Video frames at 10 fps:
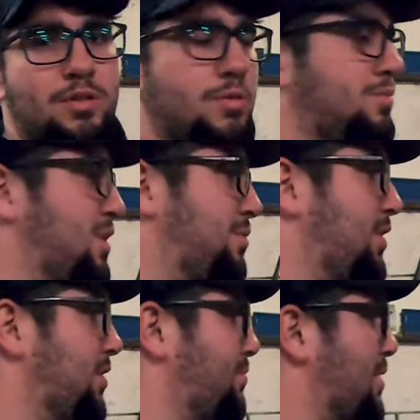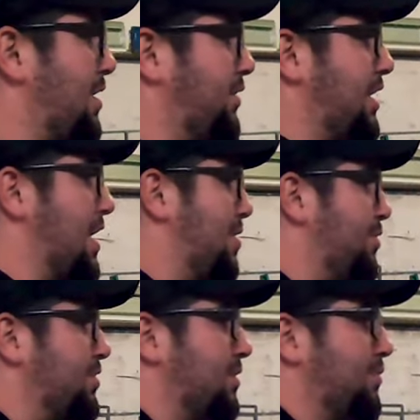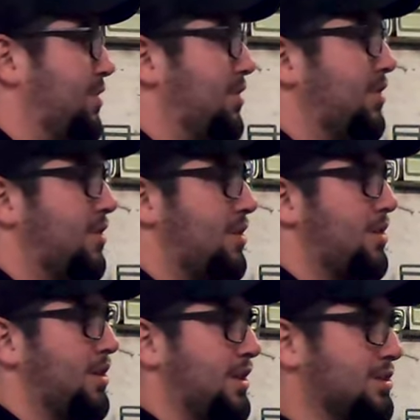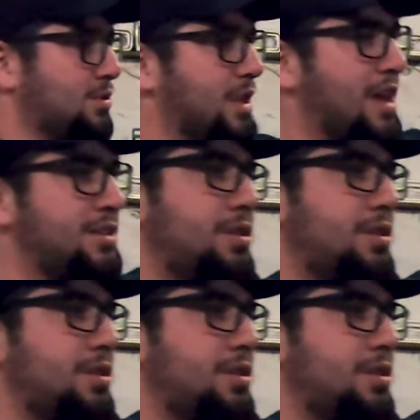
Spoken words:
with maybe a mild cam or something. This one has the